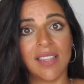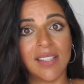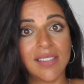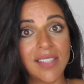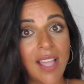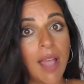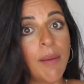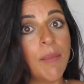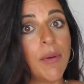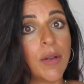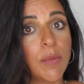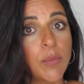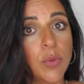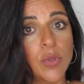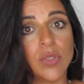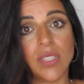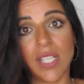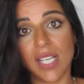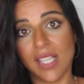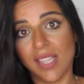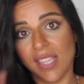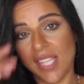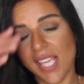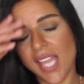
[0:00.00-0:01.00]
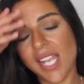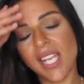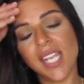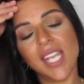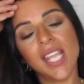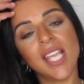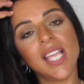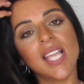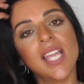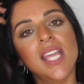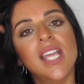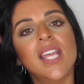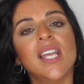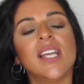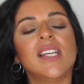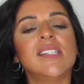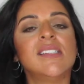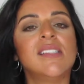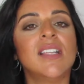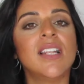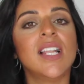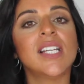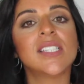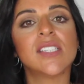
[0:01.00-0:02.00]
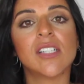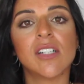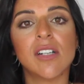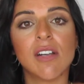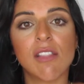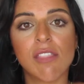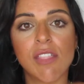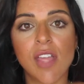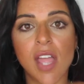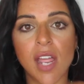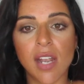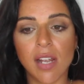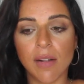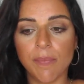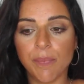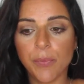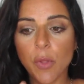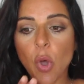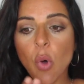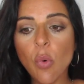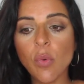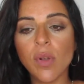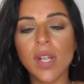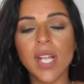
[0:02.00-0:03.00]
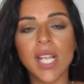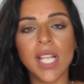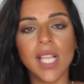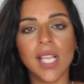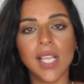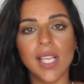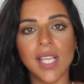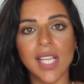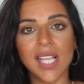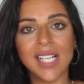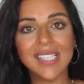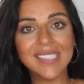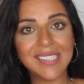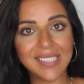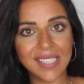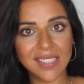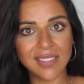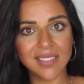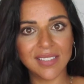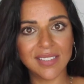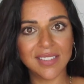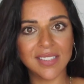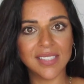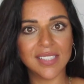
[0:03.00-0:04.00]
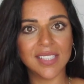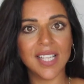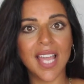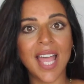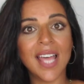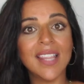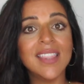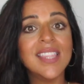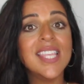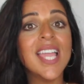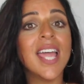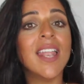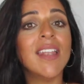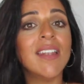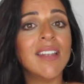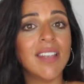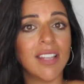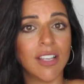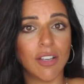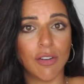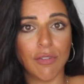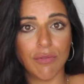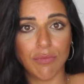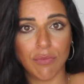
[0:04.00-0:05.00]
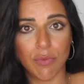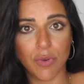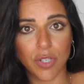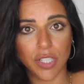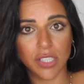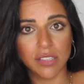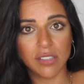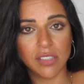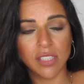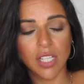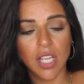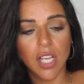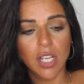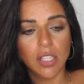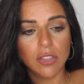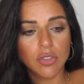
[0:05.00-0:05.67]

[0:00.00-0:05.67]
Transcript: The ta marbuta at the ending is a letter that only exists at the ending of words.